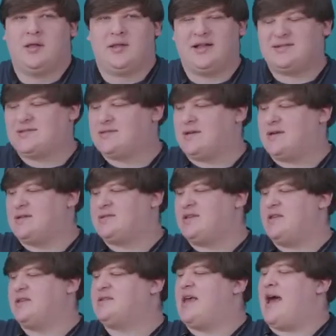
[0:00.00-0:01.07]
Let's
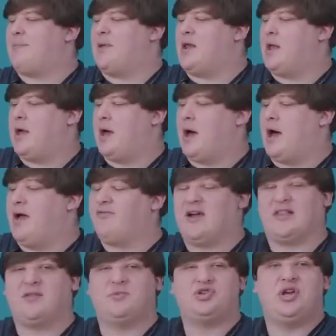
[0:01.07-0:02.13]
see this happen. I've
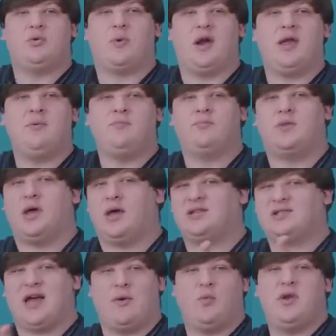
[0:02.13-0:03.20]
got the machine running.
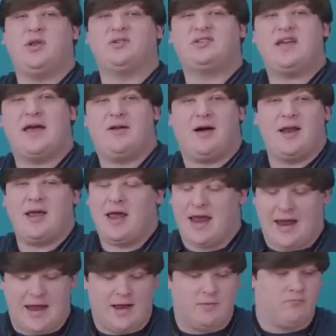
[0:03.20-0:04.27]
It's got Windows 10 on it,
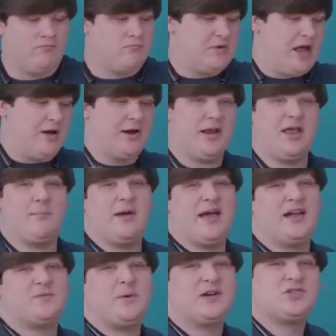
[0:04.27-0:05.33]
and now I'm gonna get my
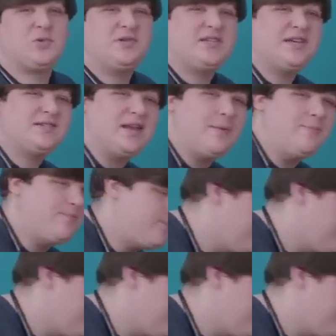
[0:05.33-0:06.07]
Xbox 360.